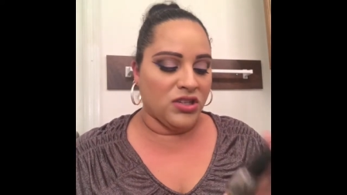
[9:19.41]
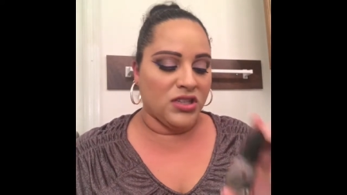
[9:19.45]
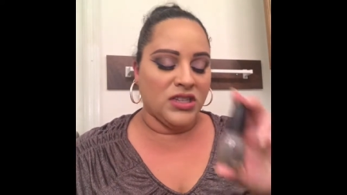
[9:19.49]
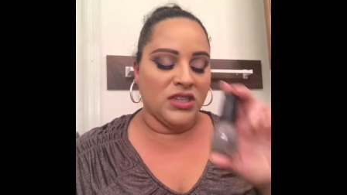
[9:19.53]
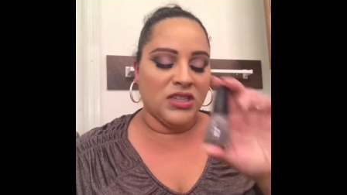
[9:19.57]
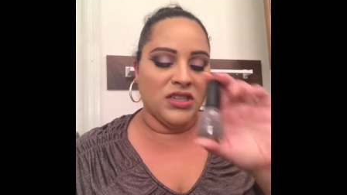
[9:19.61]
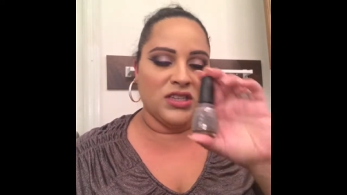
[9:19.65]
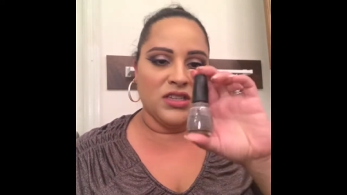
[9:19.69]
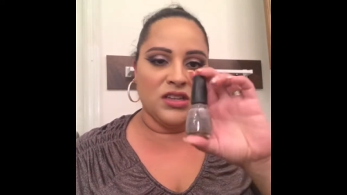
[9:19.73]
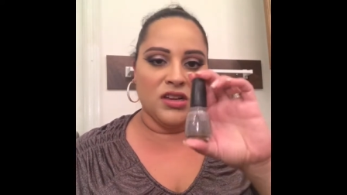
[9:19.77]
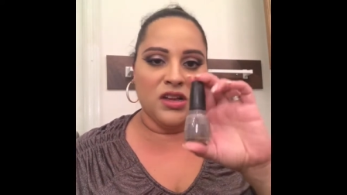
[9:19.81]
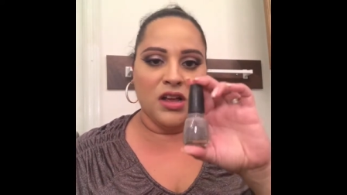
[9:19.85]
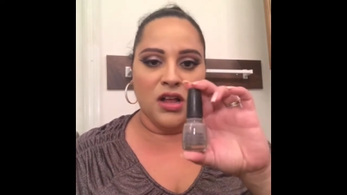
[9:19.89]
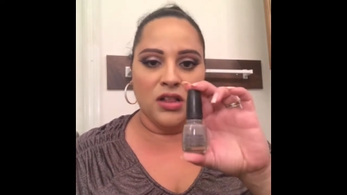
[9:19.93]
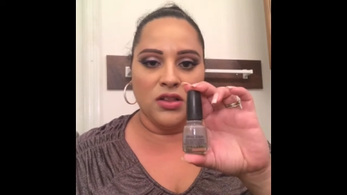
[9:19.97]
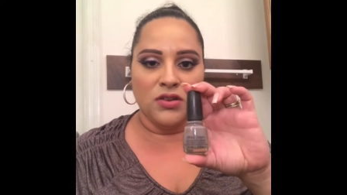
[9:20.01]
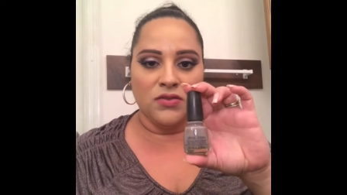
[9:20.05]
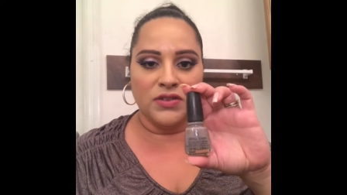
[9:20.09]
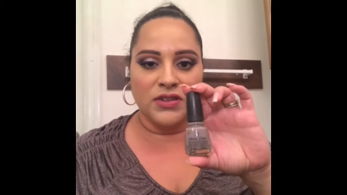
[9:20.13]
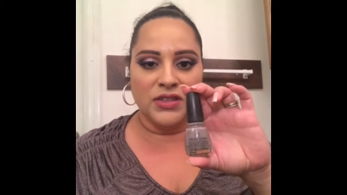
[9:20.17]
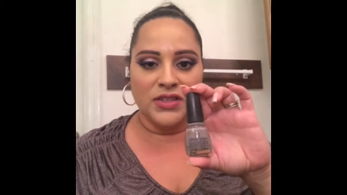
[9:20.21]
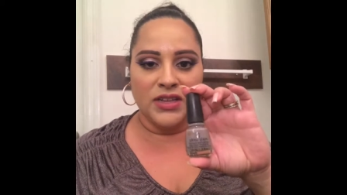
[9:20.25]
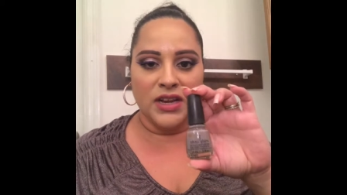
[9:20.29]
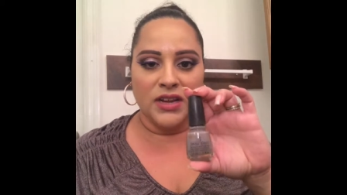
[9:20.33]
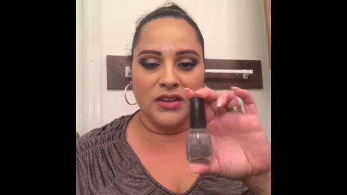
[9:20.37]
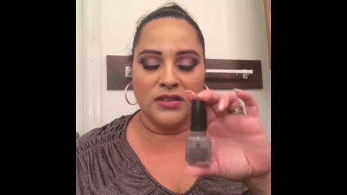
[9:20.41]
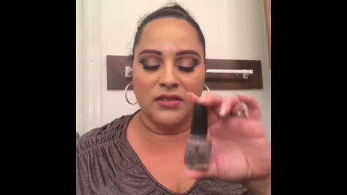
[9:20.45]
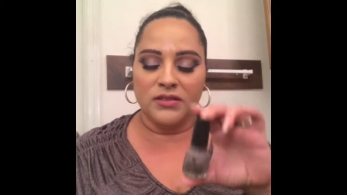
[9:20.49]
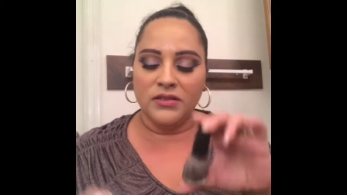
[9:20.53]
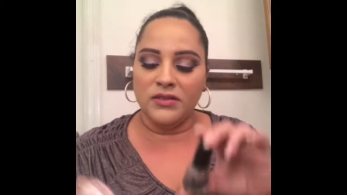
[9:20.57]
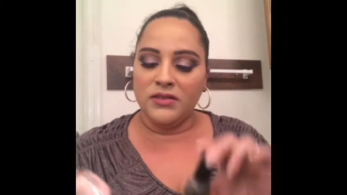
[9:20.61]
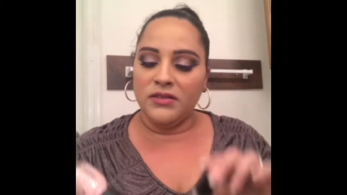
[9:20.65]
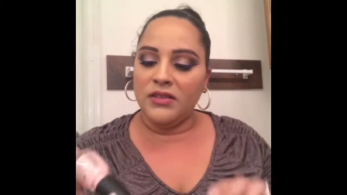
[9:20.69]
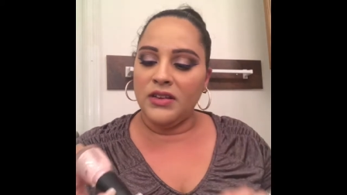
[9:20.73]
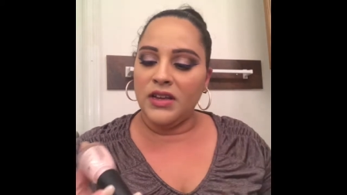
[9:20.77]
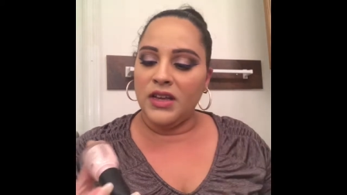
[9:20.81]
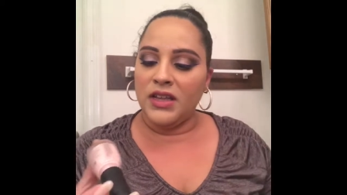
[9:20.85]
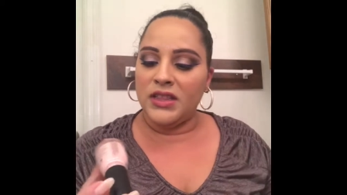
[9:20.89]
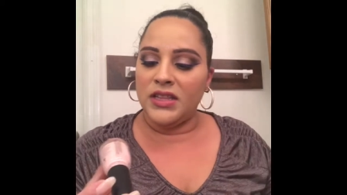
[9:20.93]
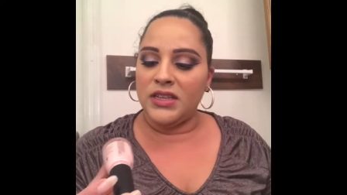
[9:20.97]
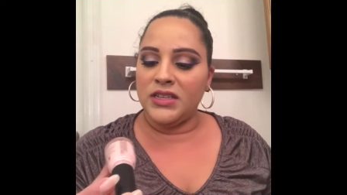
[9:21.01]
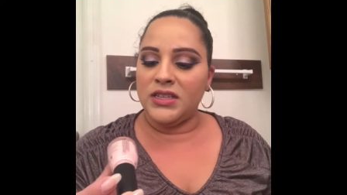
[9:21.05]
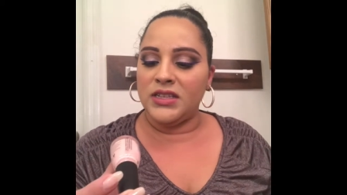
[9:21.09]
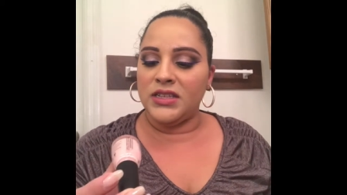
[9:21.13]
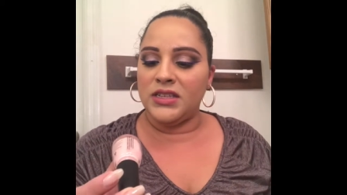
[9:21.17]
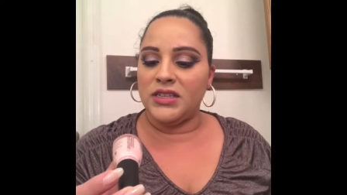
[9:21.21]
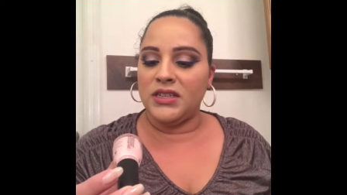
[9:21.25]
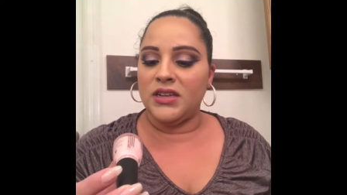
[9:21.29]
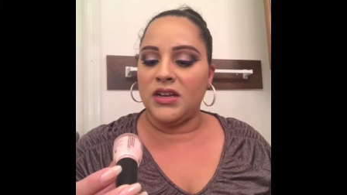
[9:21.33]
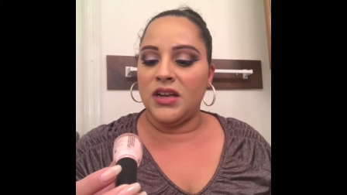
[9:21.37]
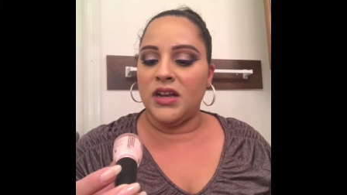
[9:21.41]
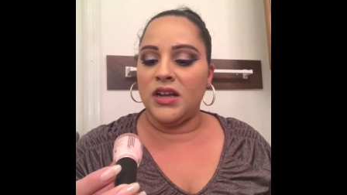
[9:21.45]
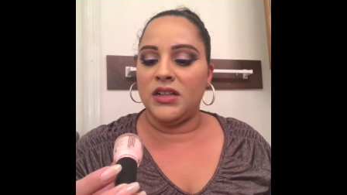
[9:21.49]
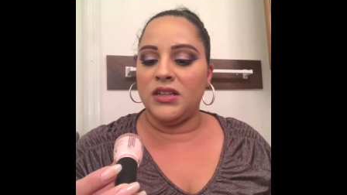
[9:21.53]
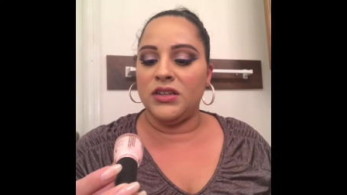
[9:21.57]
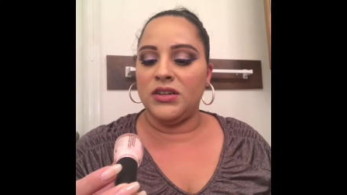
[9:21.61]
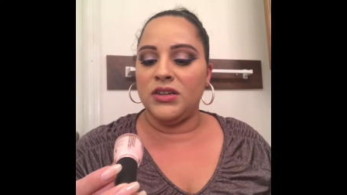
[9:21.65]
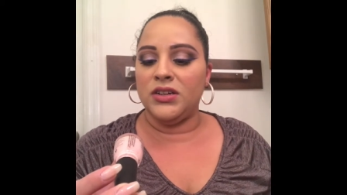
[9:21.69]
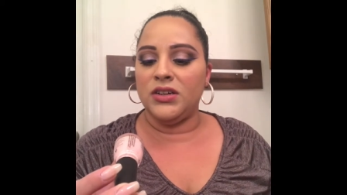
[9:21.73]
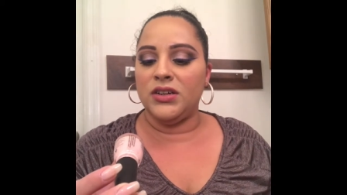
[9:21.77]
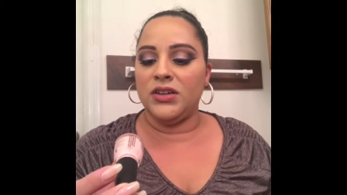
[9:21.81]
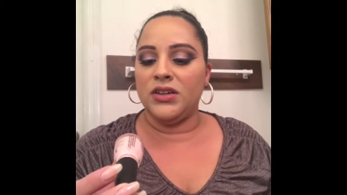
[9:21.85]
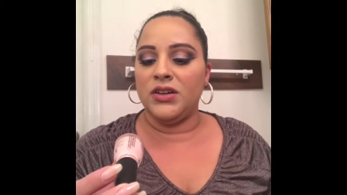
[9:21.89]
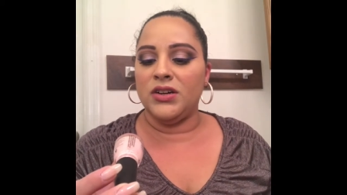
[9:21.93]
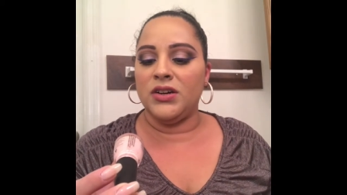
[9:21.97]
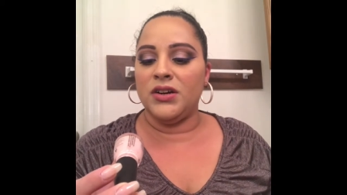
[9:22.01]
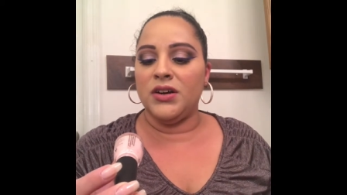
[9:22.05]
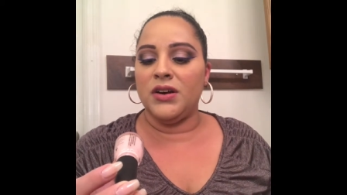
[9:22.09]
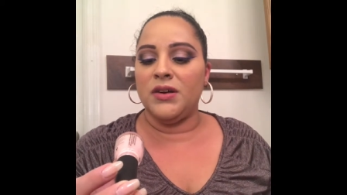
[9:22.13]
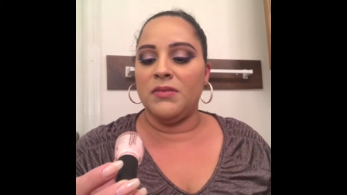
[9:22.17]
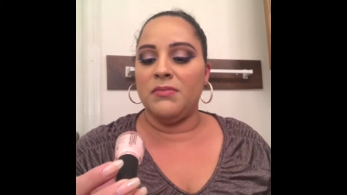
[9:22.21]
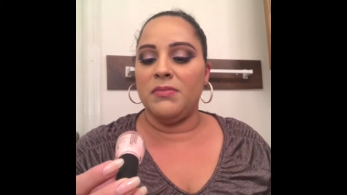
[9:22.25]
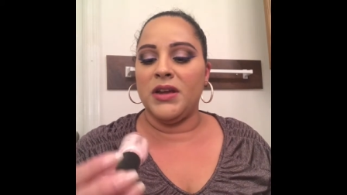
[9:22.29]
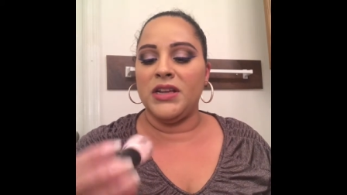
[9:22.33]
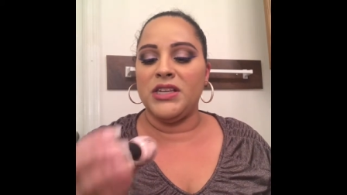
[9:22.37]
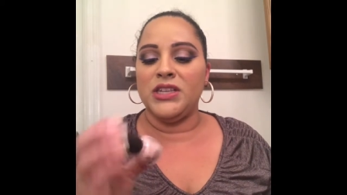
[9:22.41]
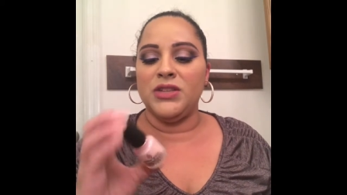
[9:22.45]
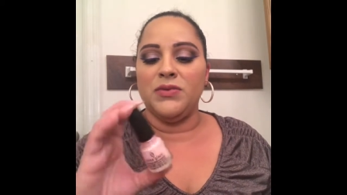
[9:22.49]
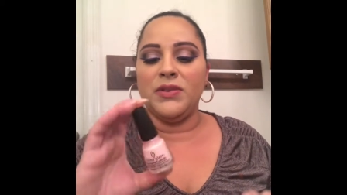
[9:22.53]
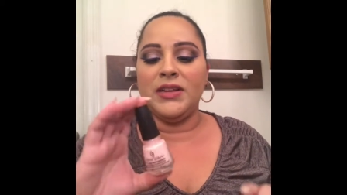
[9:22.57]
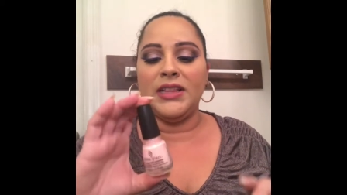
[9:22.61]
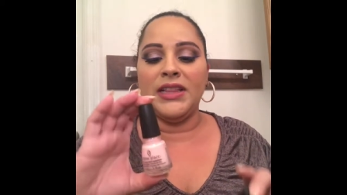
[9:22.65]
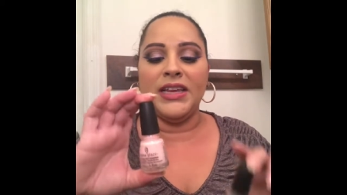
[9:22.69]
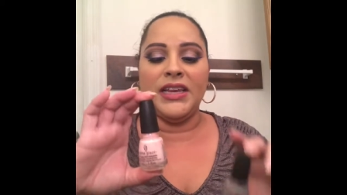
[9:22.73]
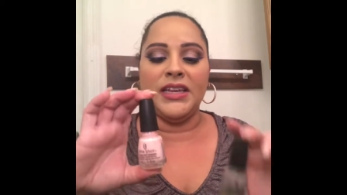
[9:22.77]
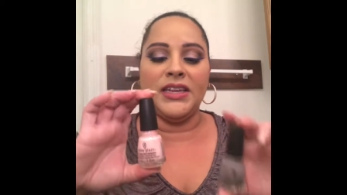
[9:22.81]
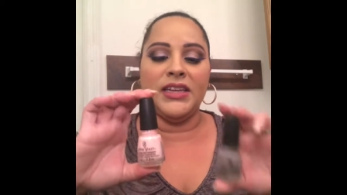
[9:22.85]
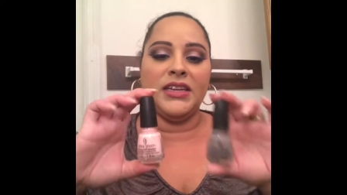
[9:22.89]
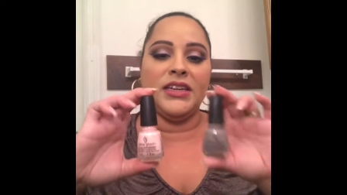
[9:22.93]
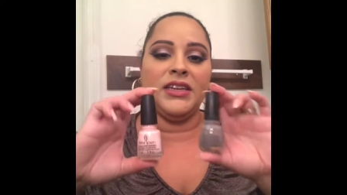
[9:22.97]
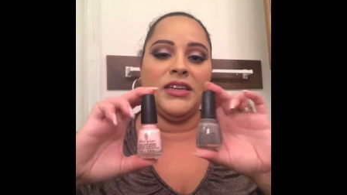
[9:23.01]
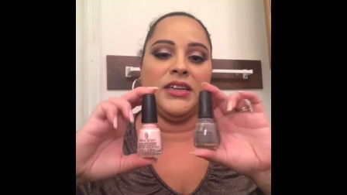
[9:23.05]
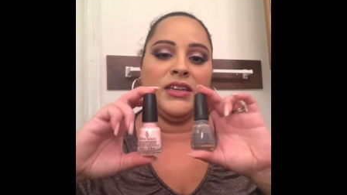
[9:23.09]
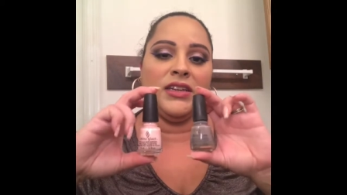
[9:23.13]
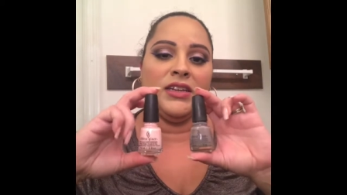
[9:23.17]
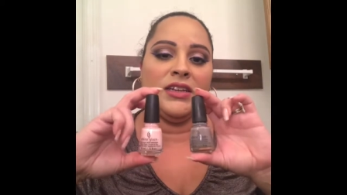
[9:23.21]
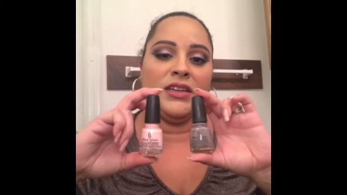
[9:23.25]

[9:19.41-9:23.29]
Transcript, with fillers: This is the color Recycle and this is the color My Sweet Lady